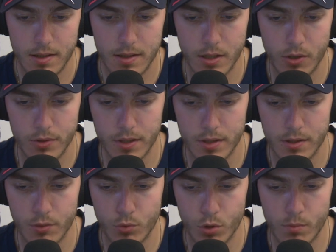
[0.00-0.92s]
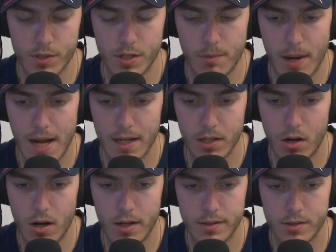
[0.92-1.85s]
the rumors are back
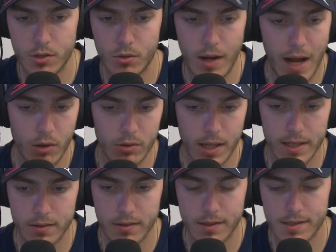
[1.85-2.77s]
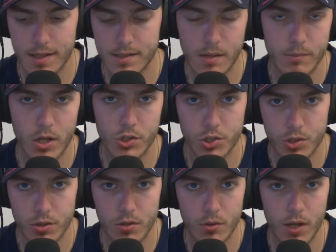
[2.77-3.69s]
on. So how likely this is, I'm not sure.